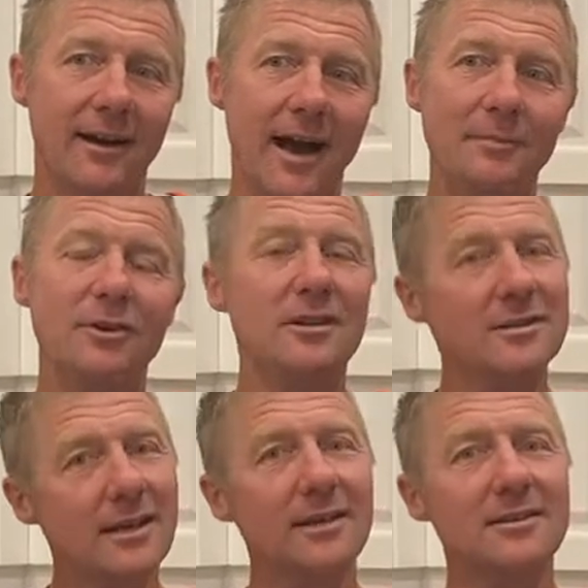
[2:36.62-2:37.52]
"I'm going to
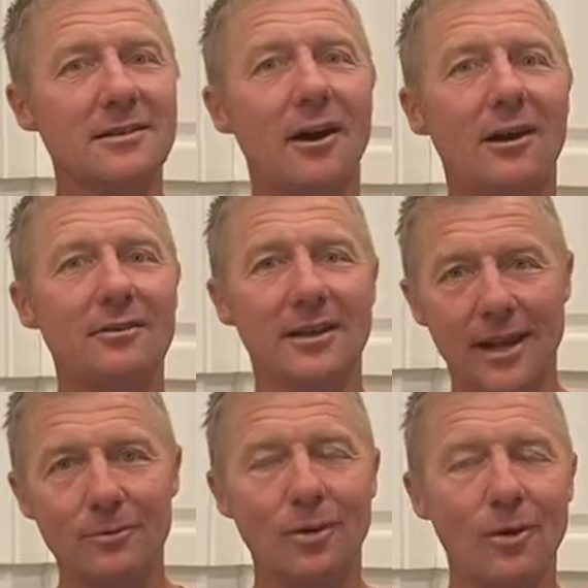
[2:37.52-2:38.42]
sing a song that I
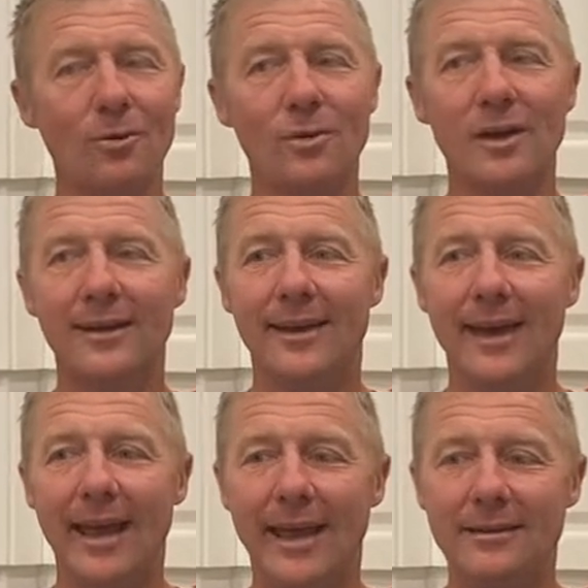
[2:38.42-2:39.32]
wrote,
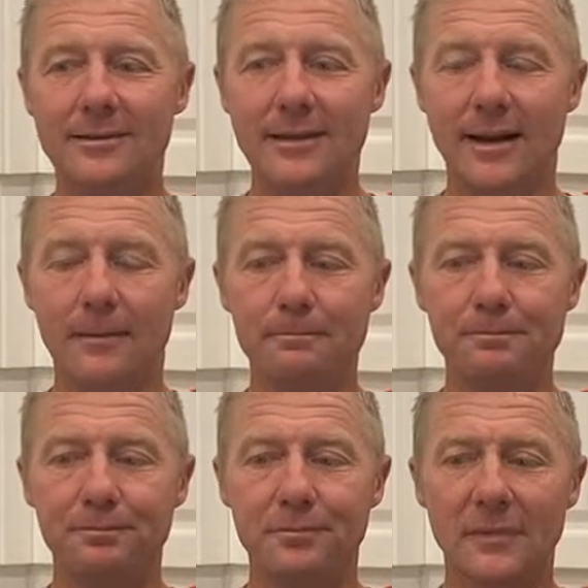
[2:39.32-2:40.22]
and
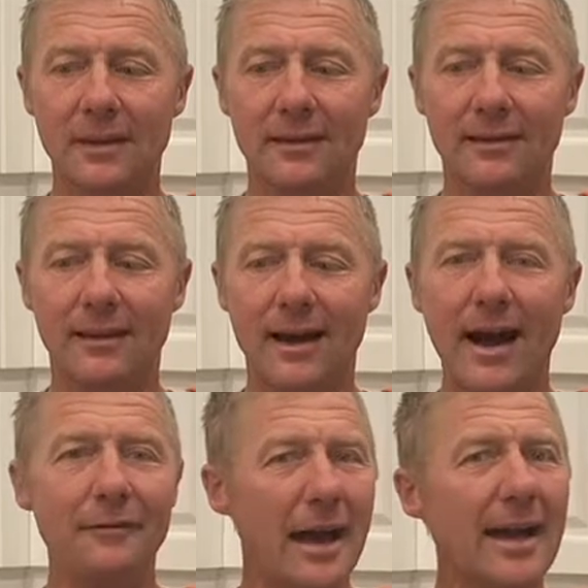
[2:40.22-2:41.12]

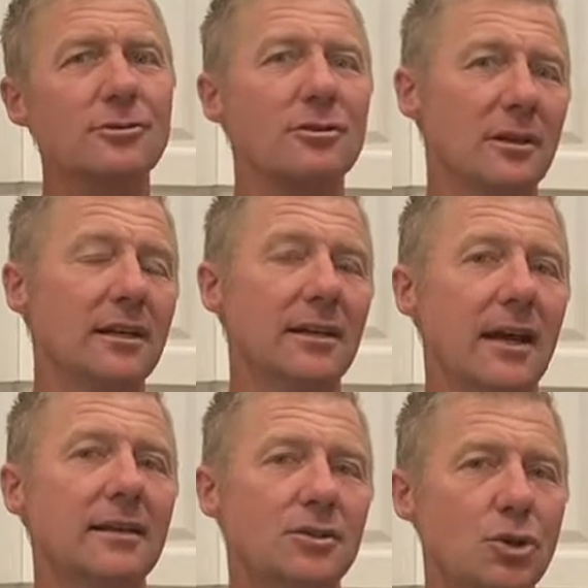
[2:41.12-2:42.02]
I've actually got
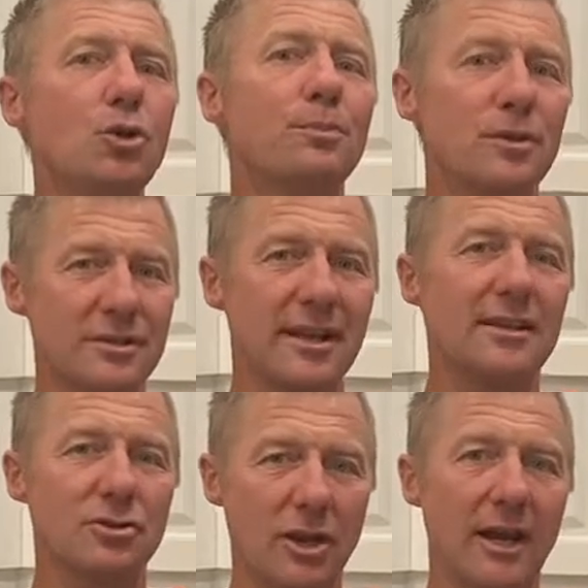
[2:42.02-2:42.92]
a 2%
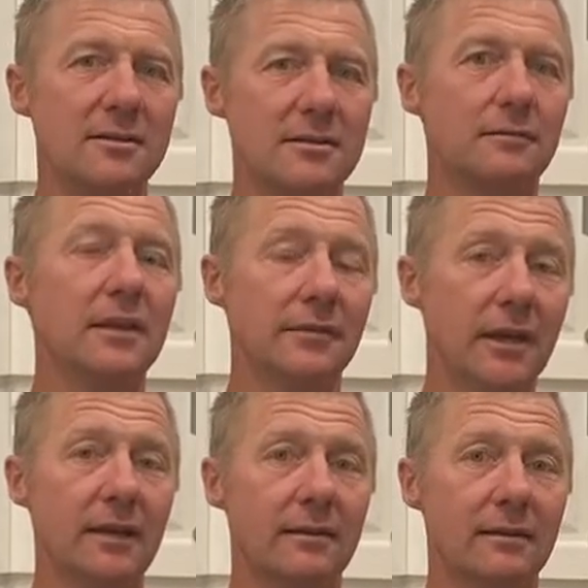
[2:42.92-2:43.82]
chance of living.
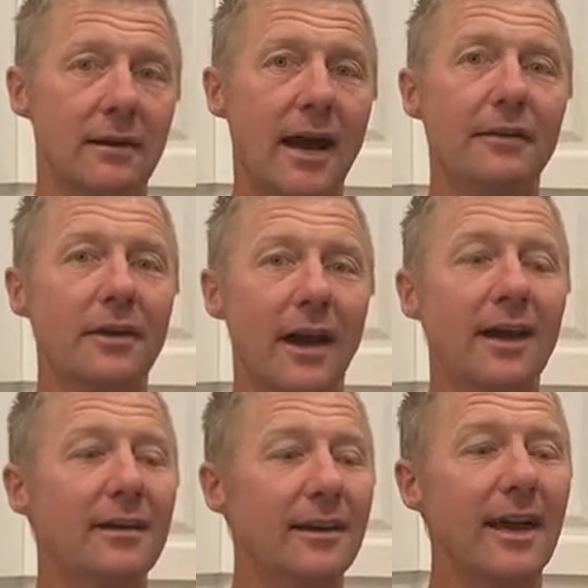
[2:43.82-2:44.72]
I've
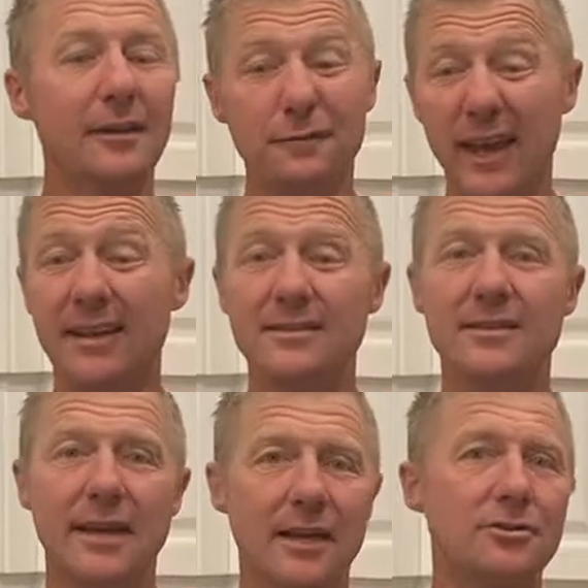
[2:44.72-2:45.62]
got advanced
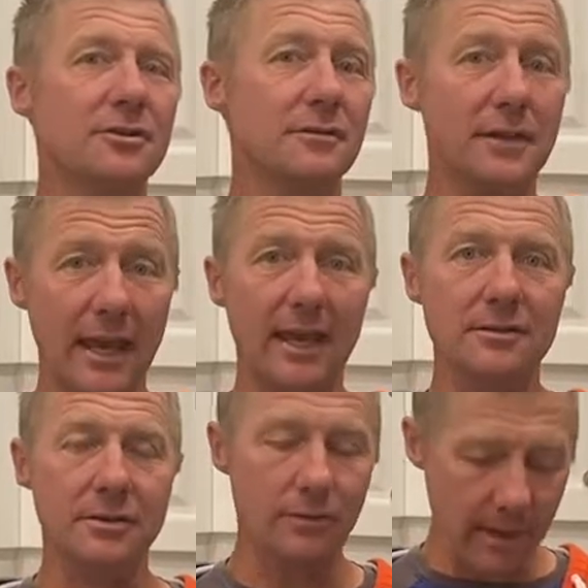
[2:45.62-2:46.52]
stages of
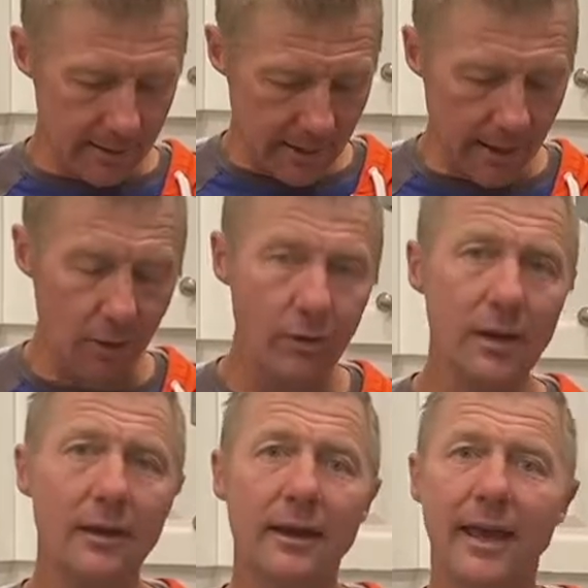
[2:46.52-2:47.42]
cancer right now,
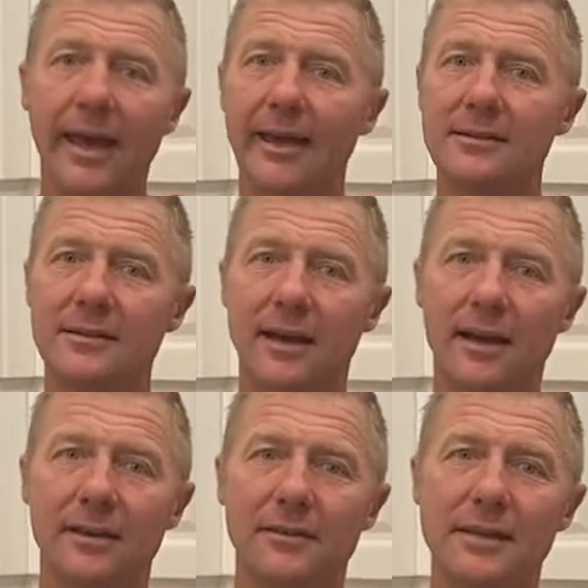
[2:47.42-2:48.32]
and
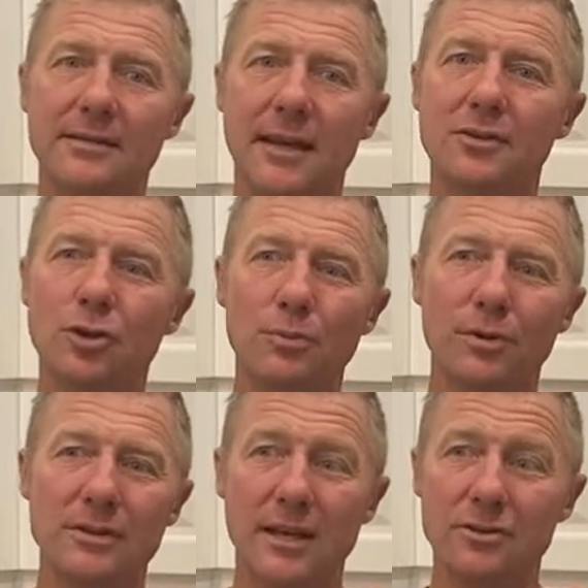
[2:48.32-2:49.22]
they say
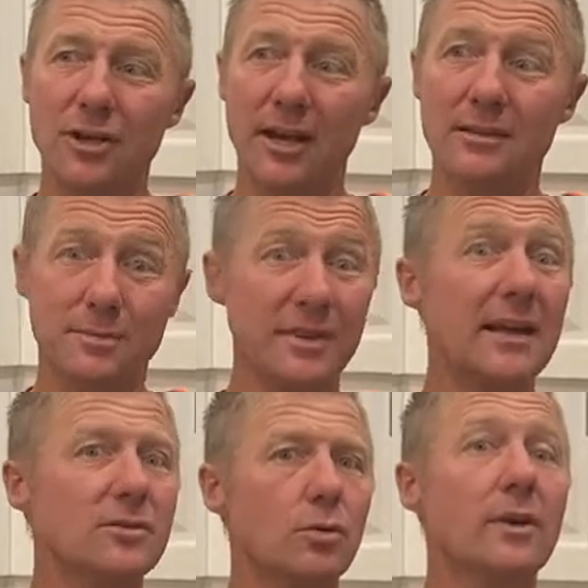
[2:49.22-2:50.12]
2% chance, but
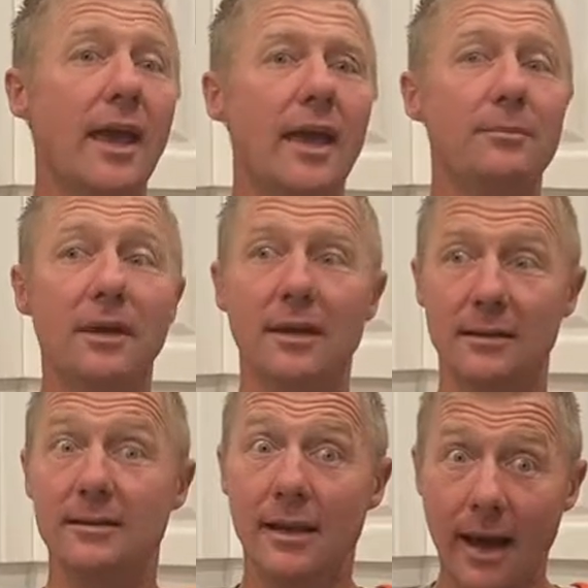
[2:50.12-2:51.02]
that's okay
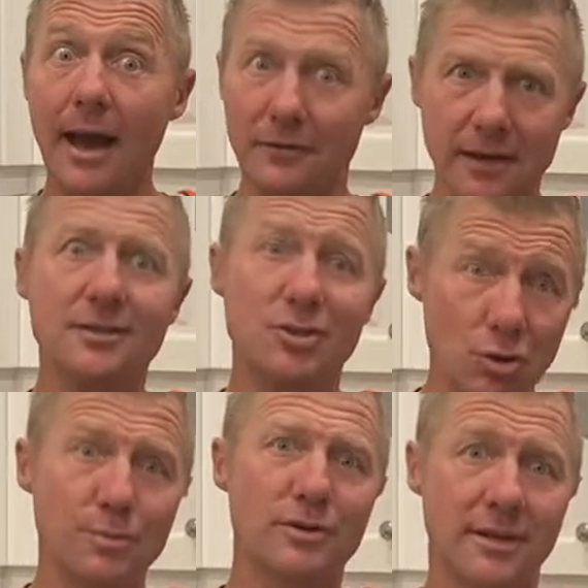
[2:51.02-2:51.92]
because I've got a
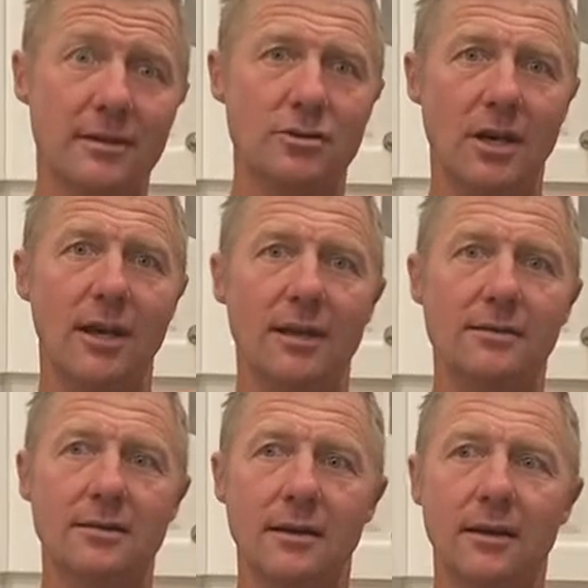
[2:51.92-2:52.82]
2%
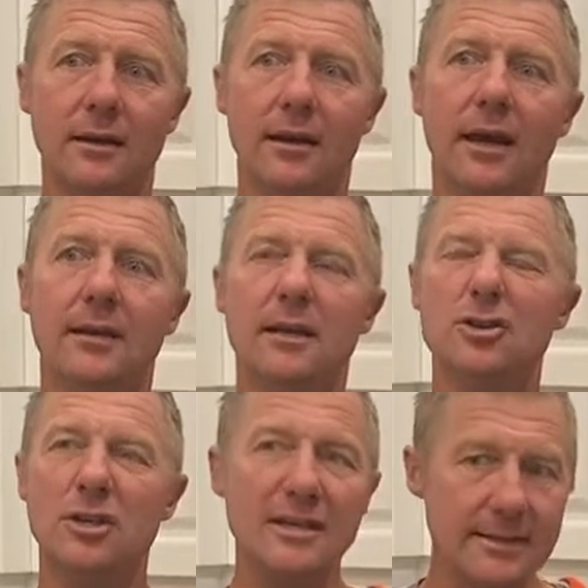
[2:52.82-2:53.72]
chance." And as
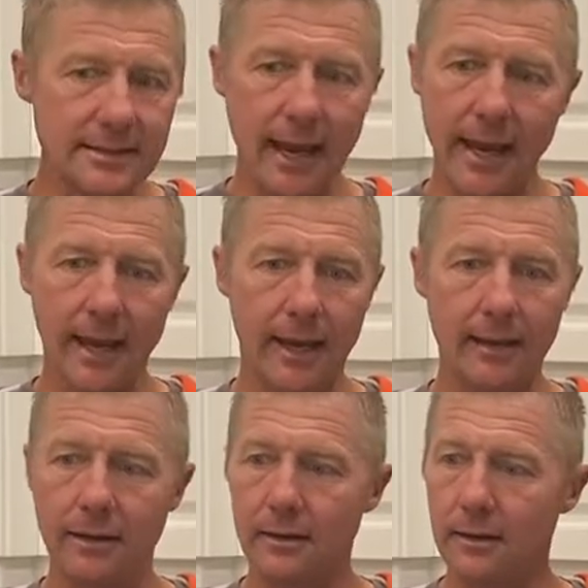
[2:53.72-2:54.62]
she
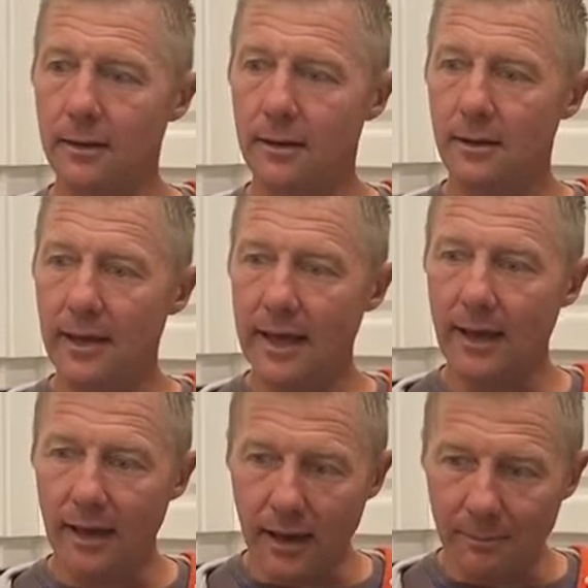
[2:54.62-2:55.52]
sang
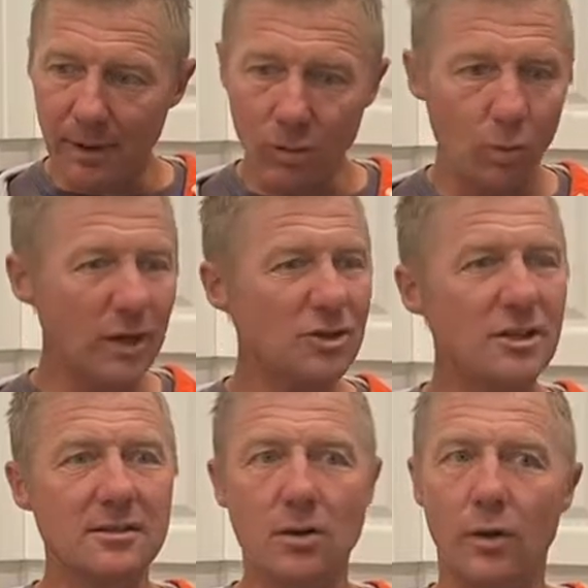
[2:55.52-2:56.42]
about what
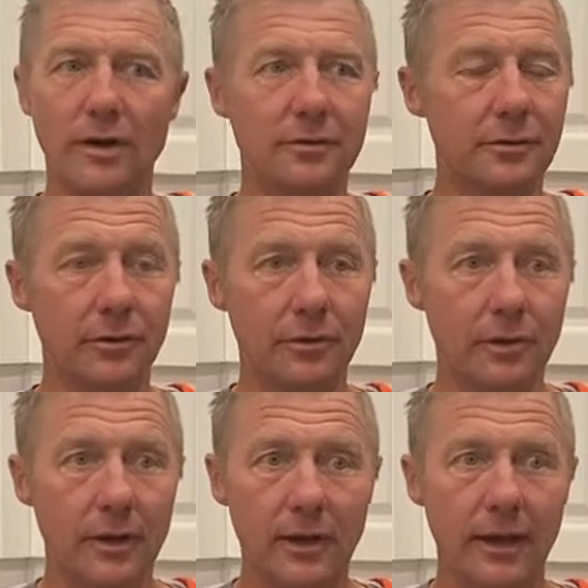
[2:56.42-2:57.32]
she's going through,
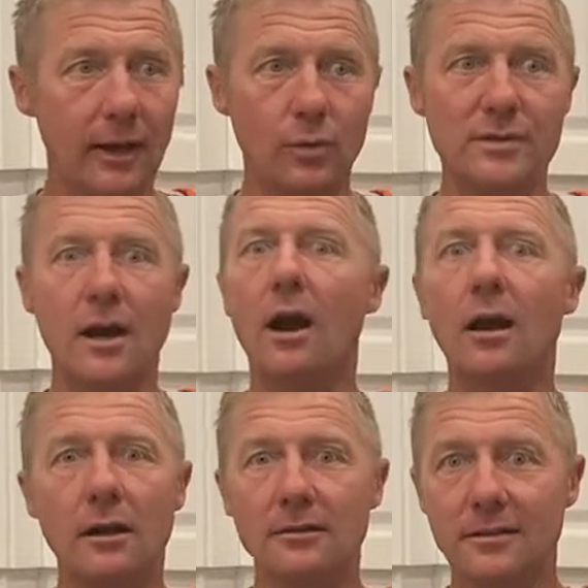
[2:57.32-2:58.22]
it was
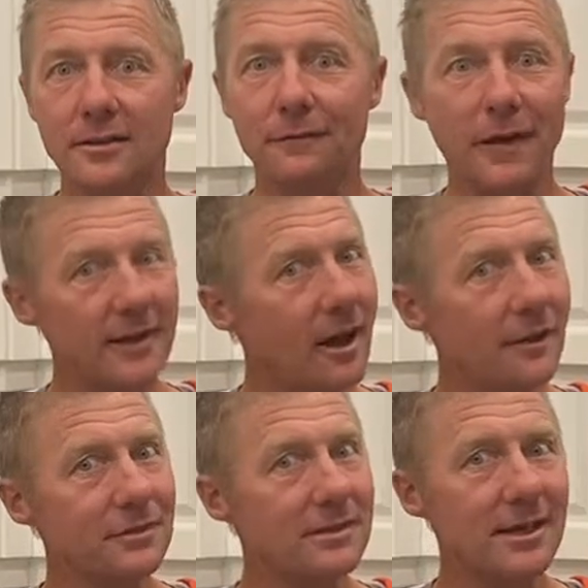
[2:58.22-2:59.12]
hard to fight
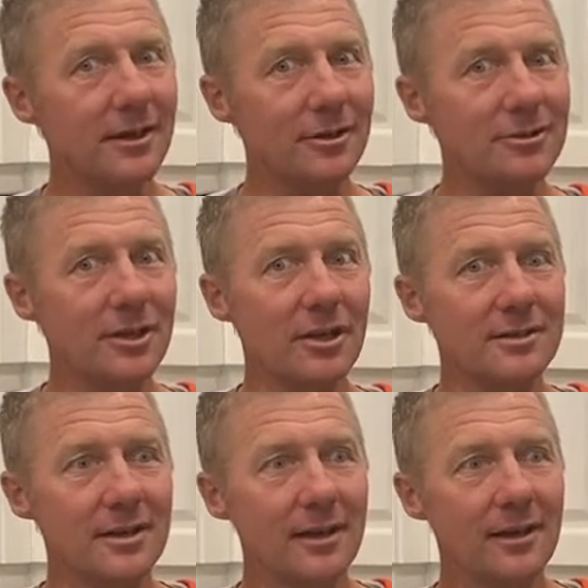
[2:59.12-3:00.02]
off the tears
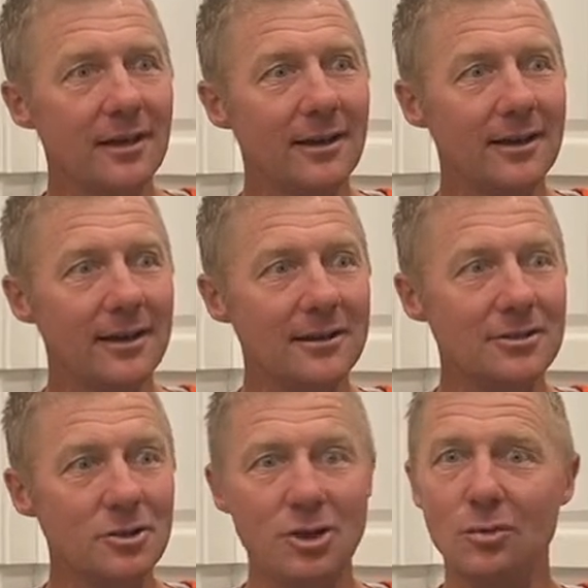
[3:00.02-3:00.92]
because
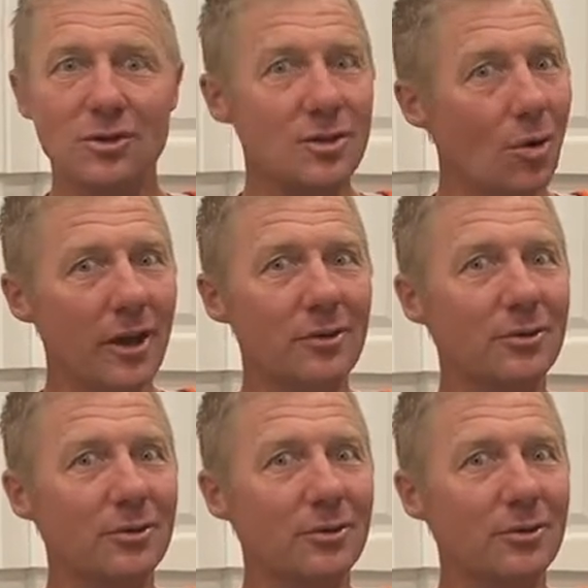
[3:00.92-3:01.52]
she was going